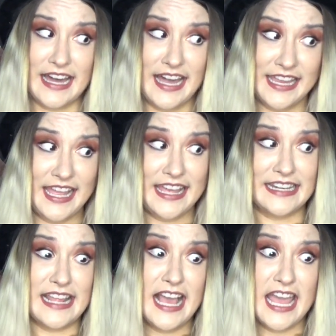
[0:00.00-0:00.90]

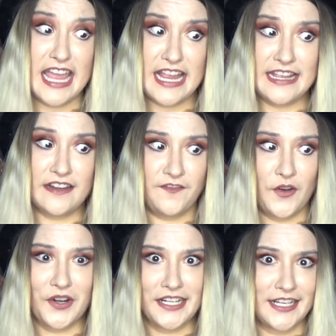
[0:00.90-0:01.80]
again, in a
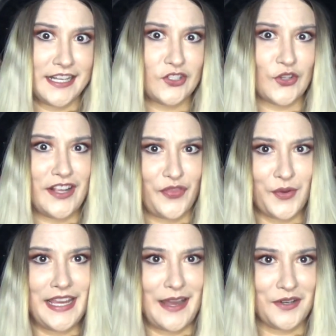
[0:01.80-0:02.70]
foreign country
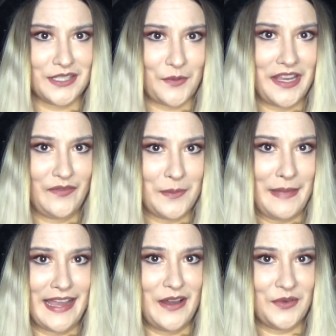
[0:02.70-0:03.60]
3 hours away from
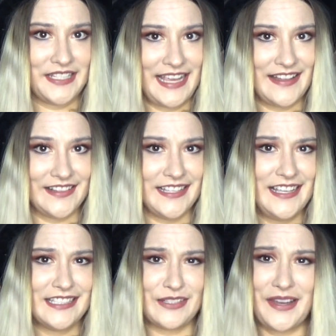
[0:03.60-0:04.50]
my hotel,
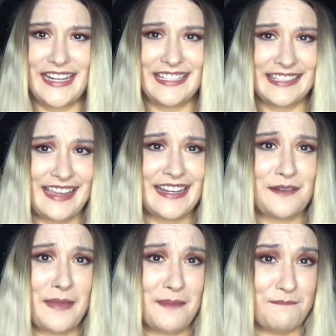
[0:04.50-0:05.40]
so I
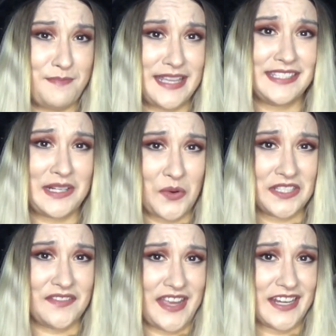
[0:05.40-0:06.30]
decided my best
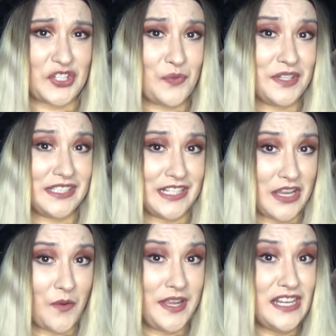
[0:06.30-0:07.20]
course of action was to
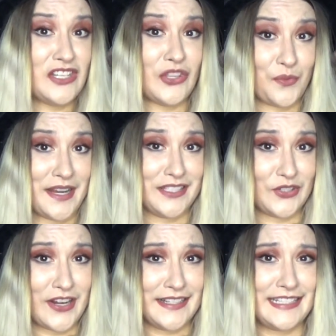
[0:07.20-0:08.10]
go into the
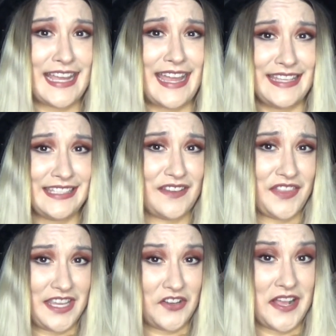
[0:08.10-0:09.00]
restaurant to ask if
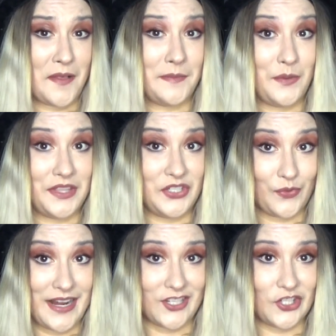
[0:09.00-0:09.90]
they could help me with
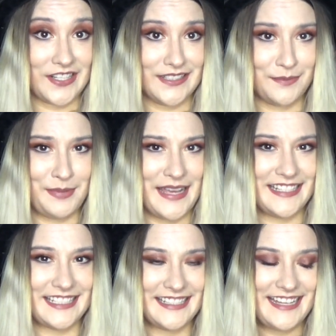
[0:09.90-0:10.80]
directions. But